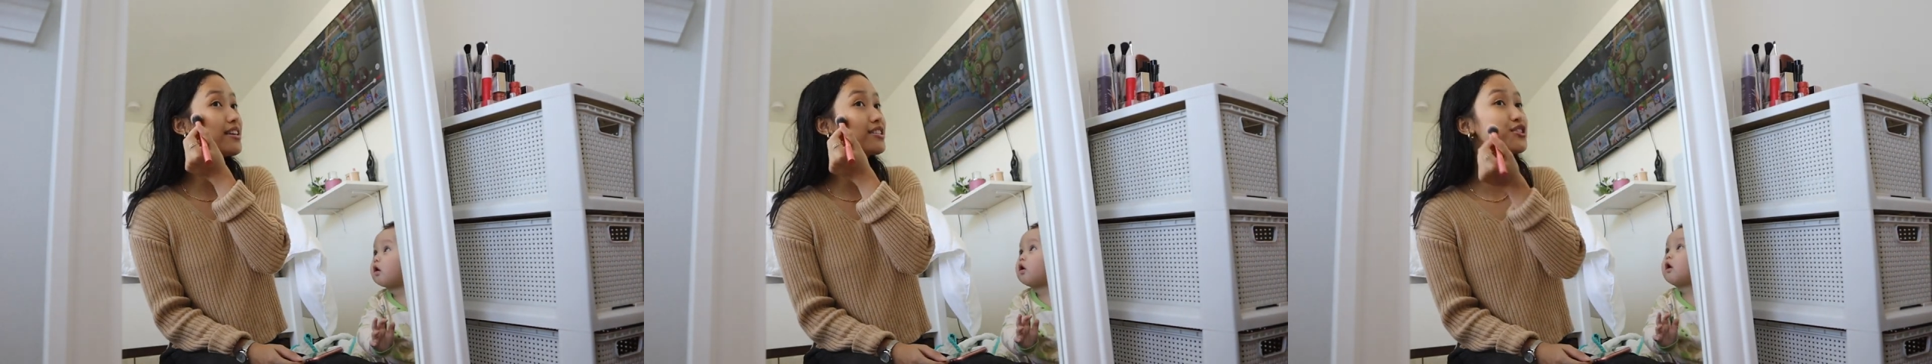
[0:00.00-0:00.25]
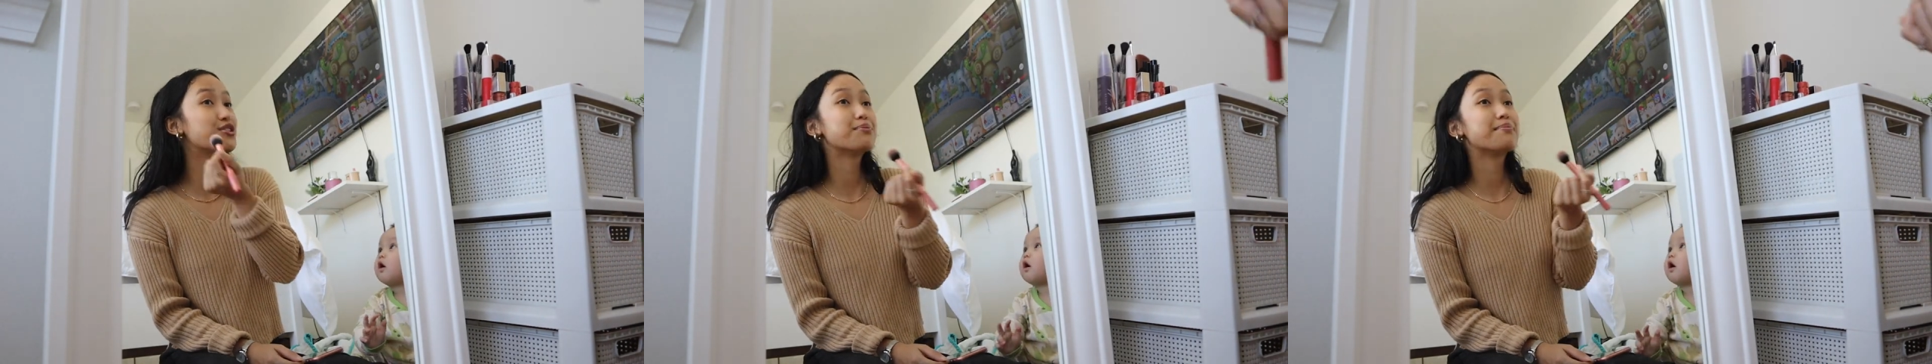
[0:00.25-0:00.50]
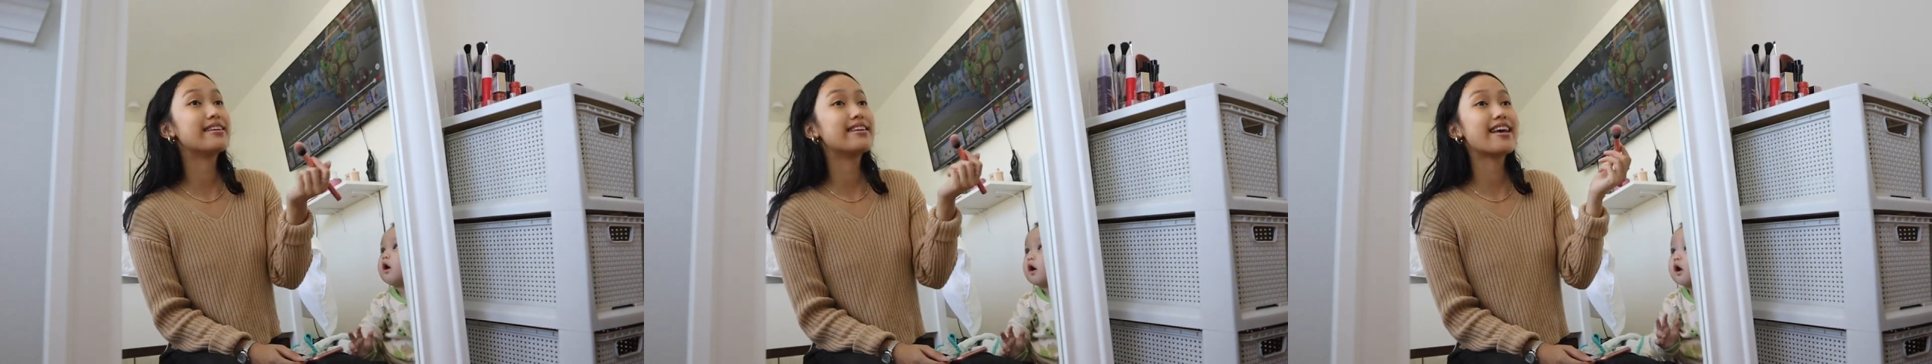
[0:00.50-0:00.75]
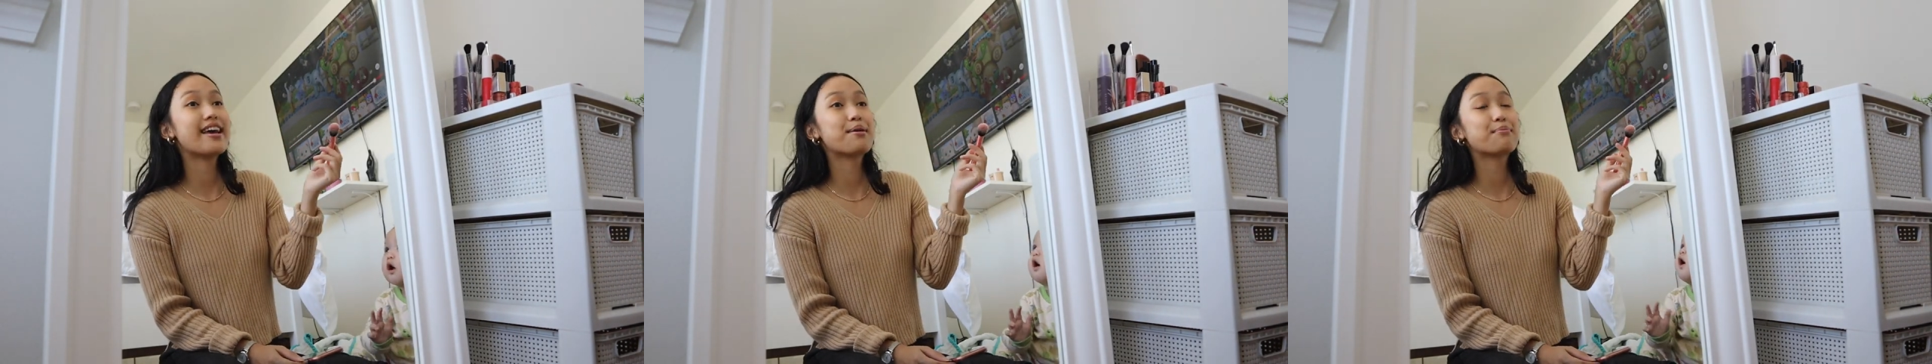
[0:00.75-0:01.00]
is to
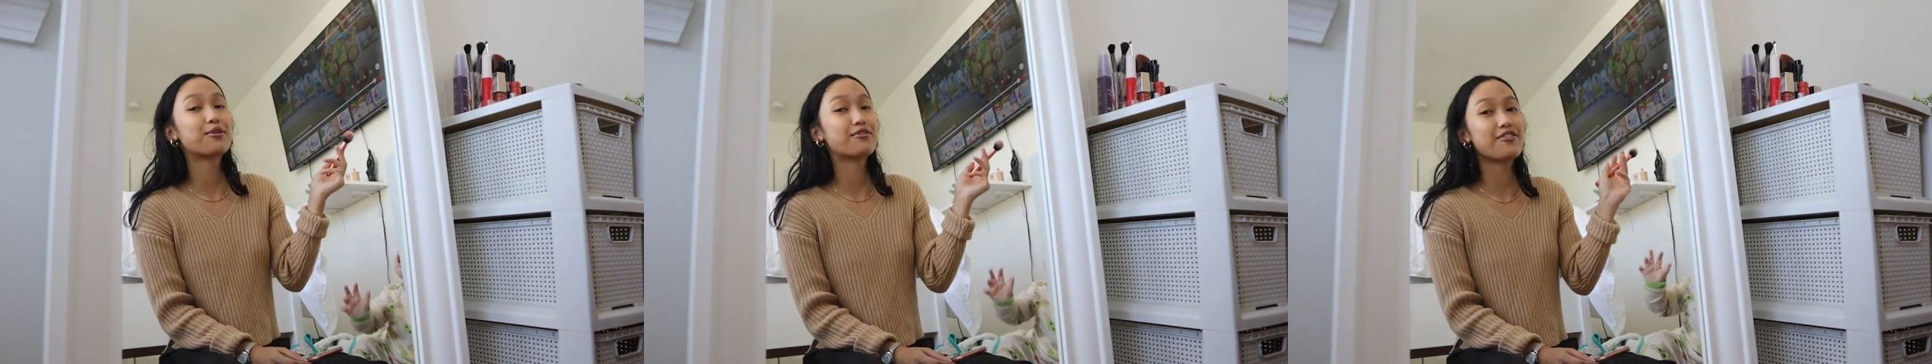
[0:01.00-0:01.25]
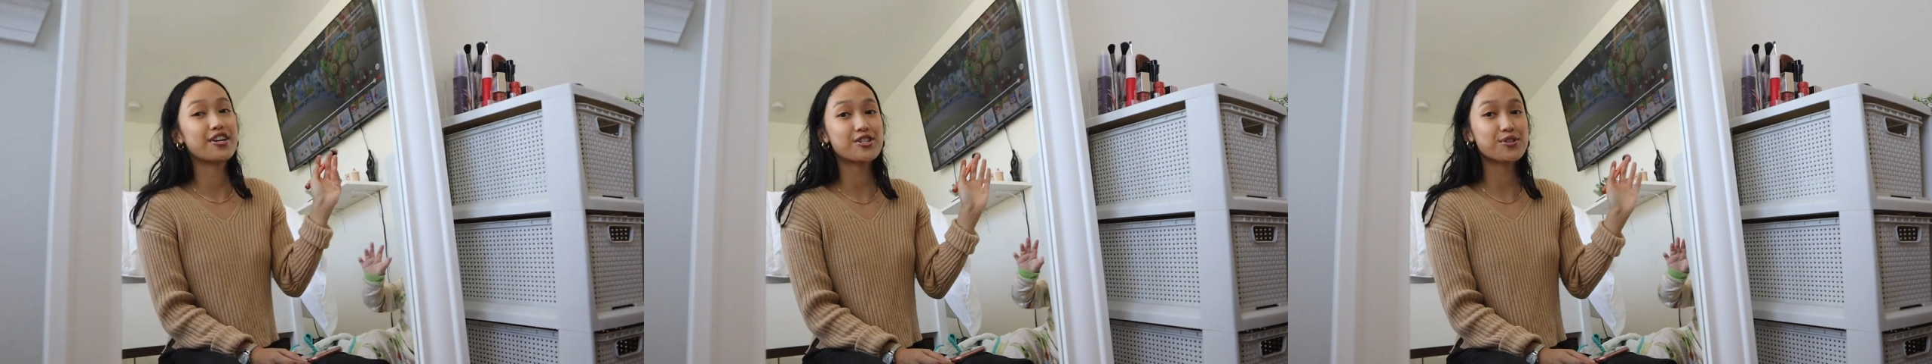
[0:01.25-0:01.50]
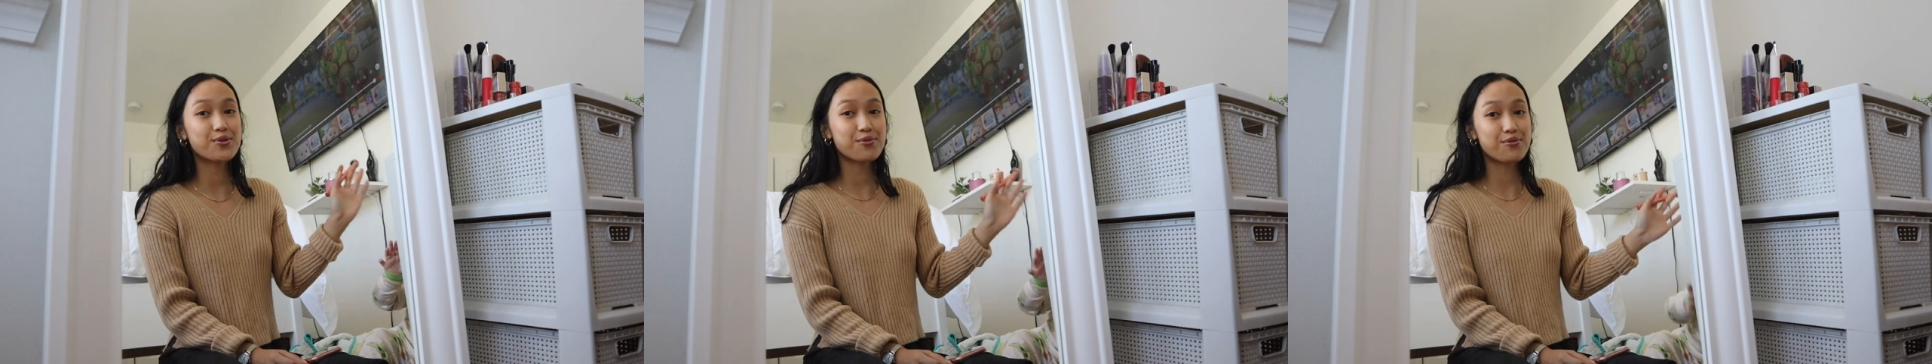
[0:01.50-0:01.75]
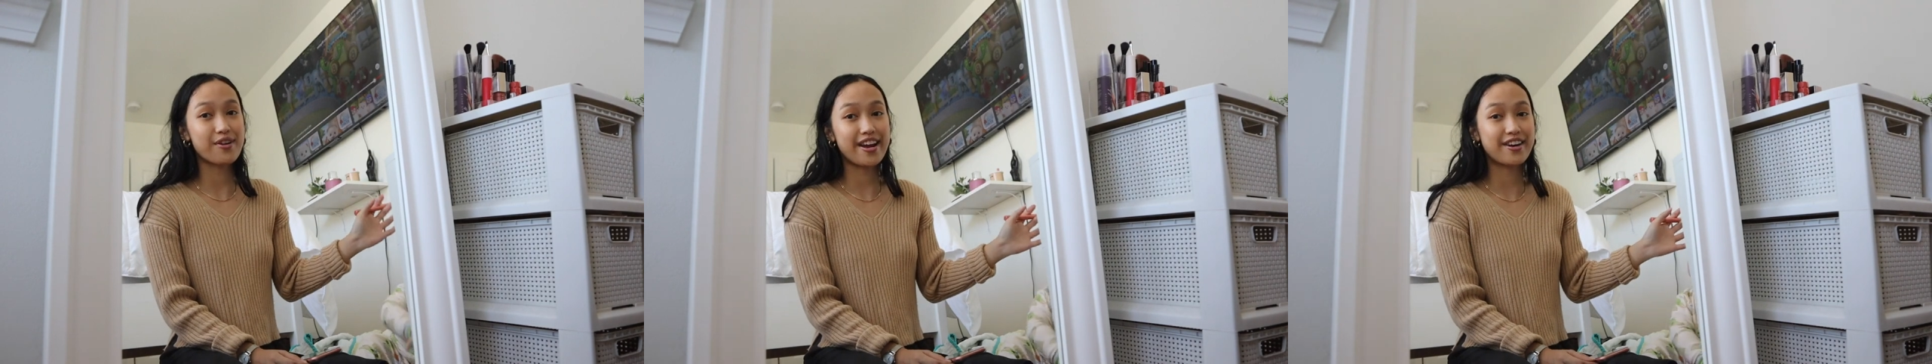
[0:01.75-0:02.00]
be a
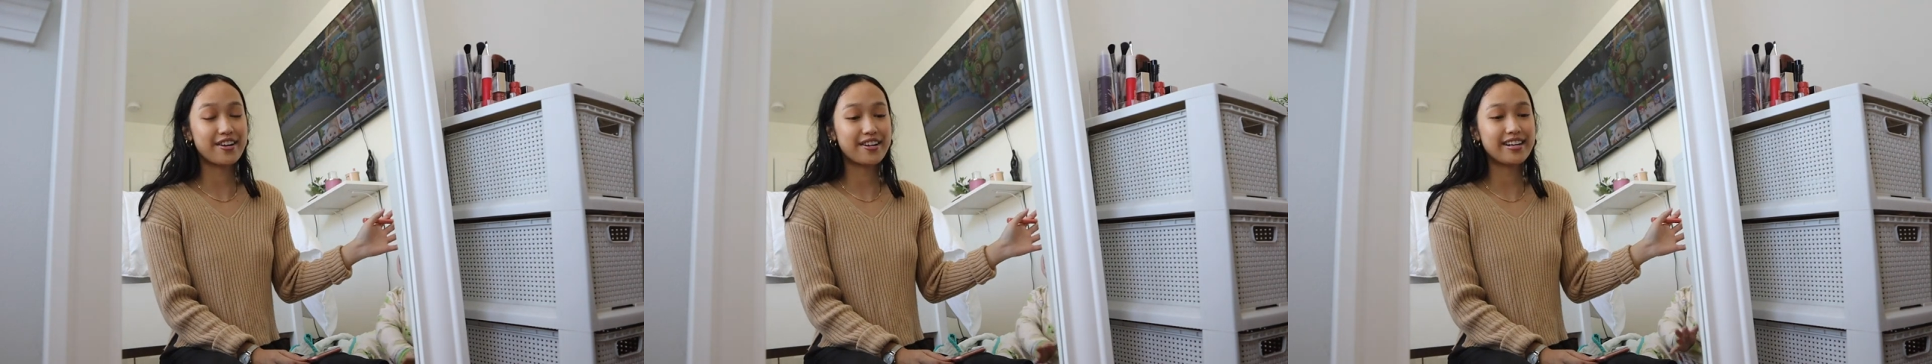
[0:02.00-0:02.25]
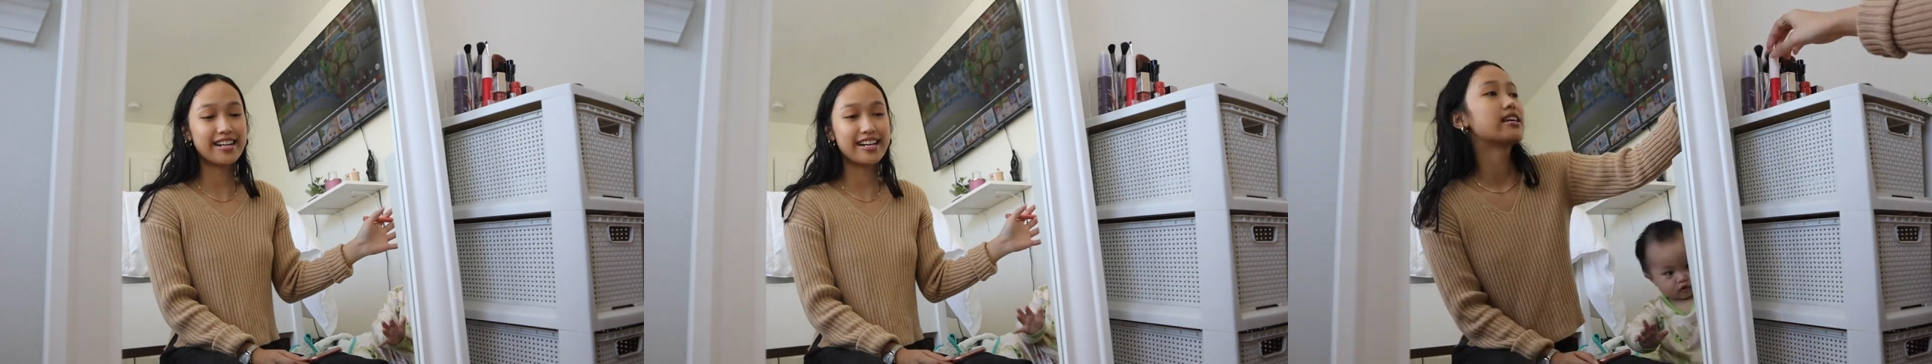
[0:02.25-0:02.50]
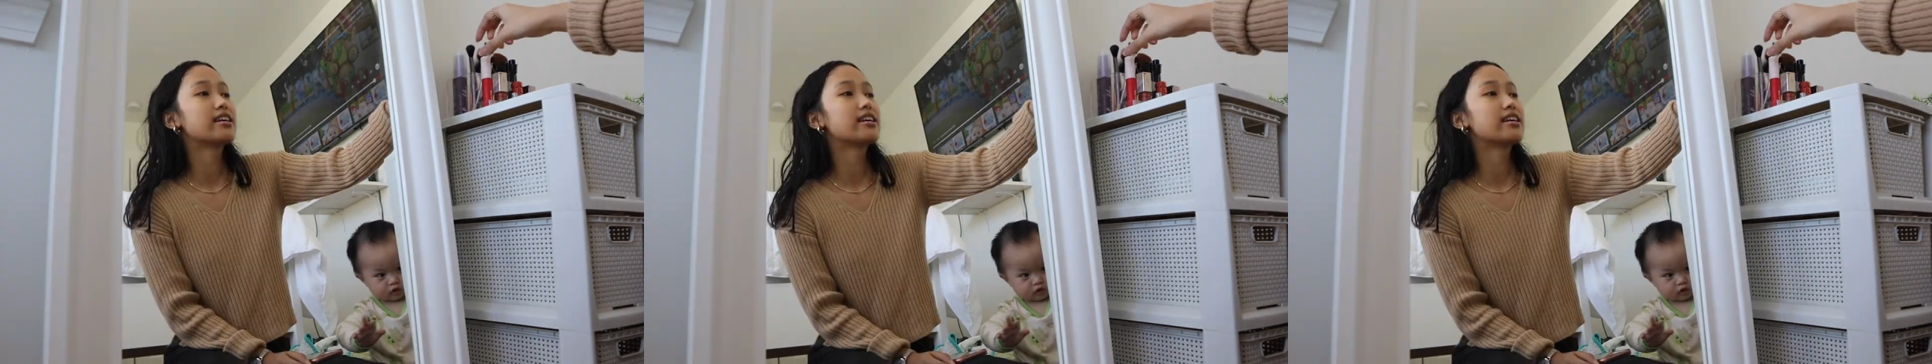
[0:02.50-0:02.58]
professional writer,